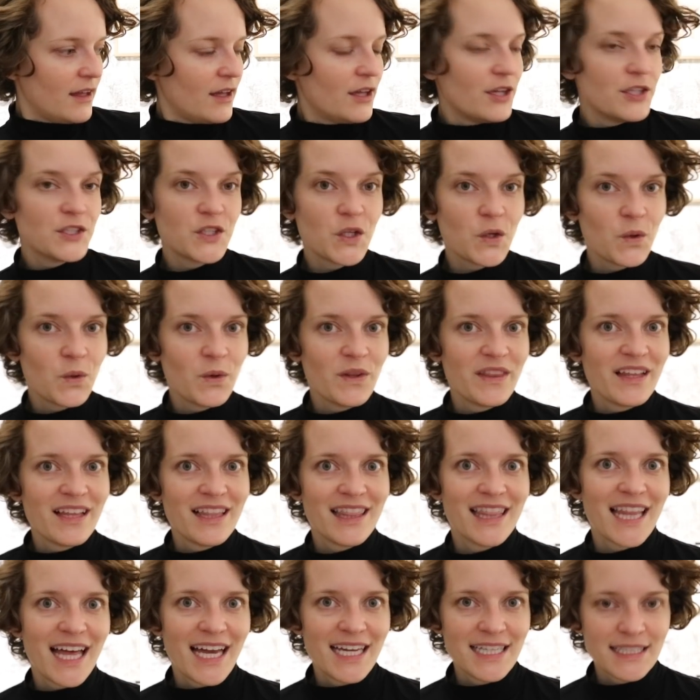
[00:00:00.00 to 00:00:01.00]
So the
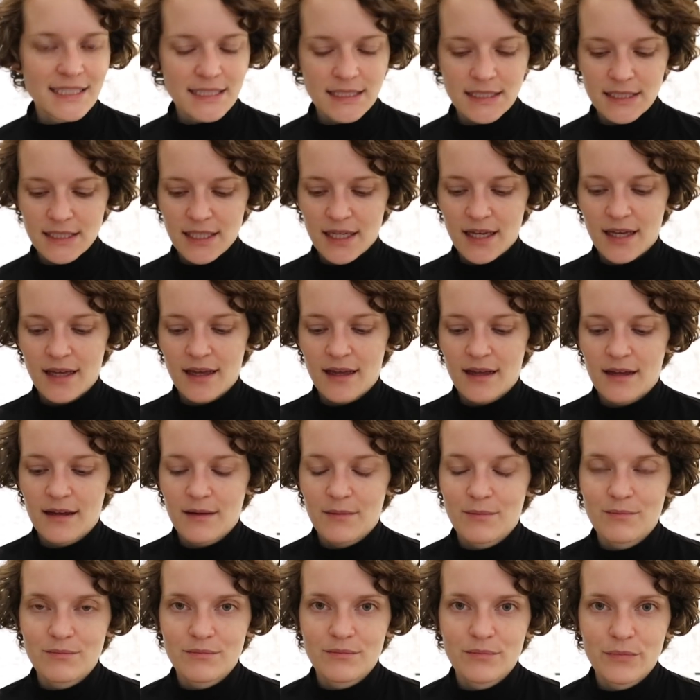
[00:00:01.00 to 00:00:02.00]
last
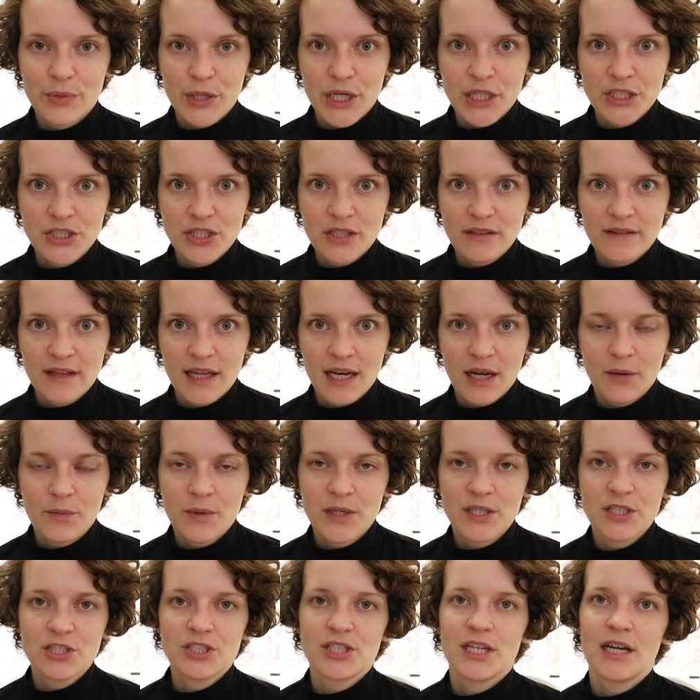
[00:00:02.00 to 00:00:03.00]
project that I
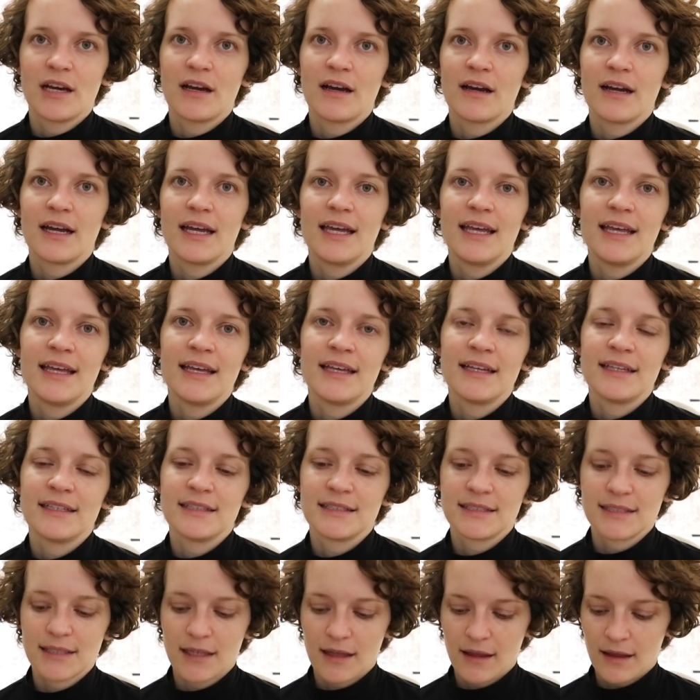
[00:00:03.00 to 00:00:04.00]
want to share
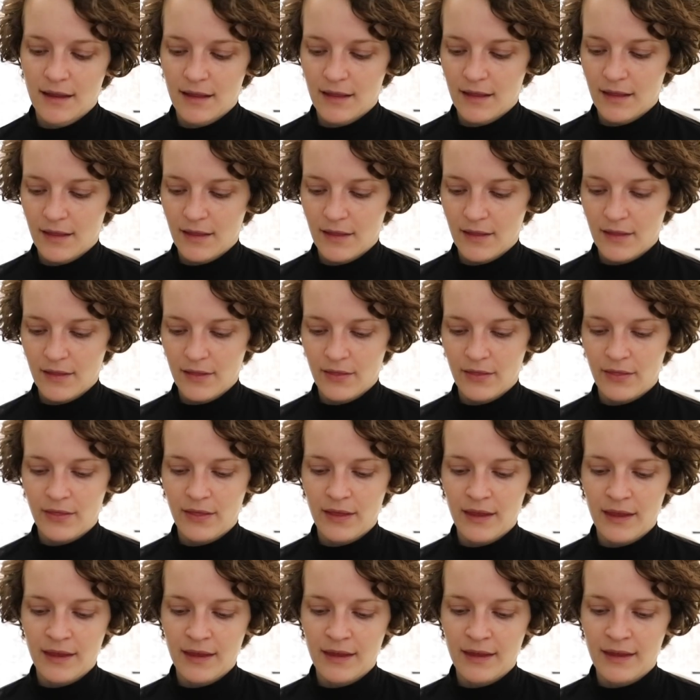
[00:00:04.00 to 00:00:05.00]
is
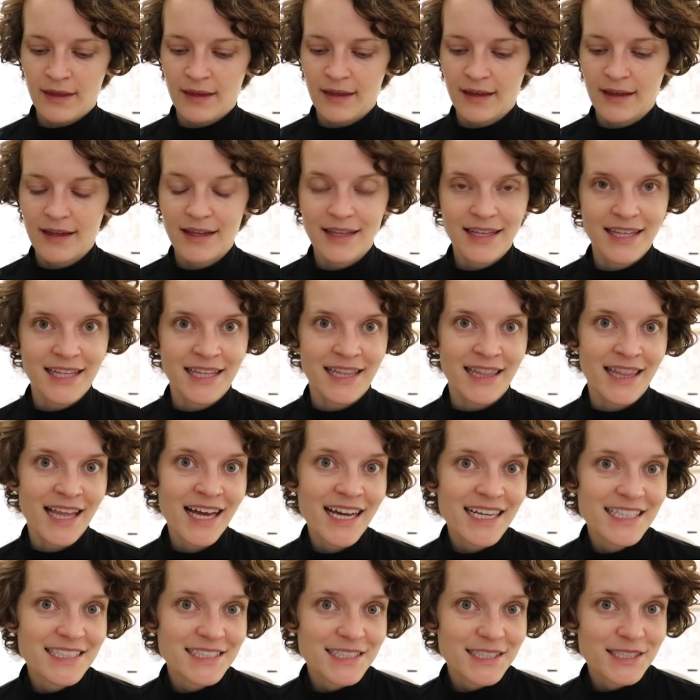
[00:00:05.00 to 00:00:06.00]
the
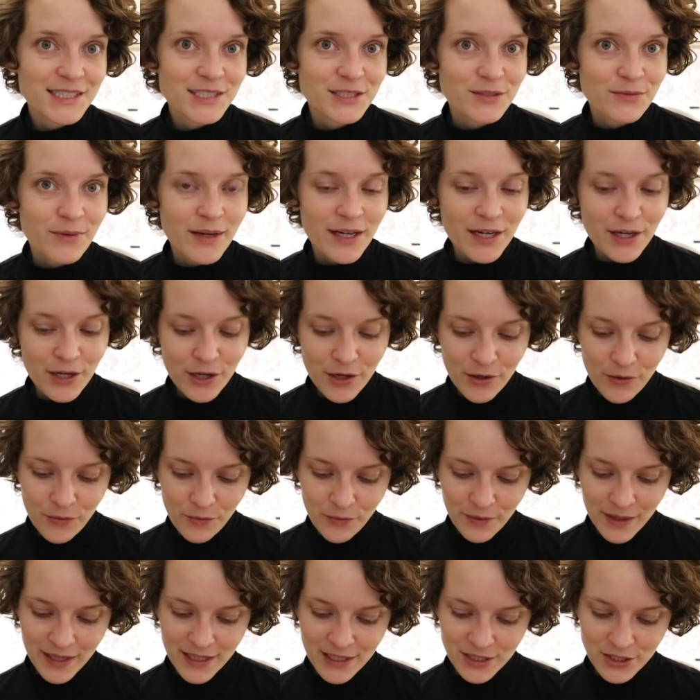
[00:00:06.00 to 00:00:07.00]
Eliza Sweater,
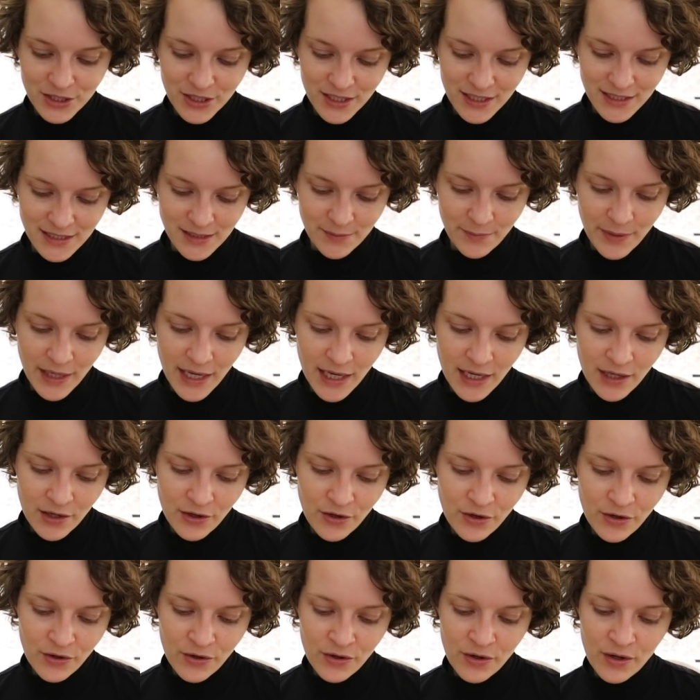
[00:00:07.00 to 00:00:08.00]
which is a
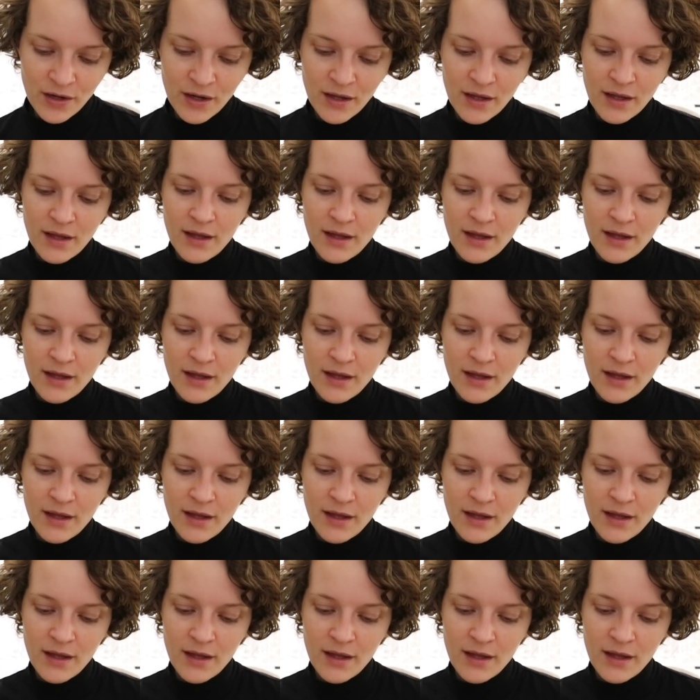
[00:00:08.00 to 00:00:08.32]
pattern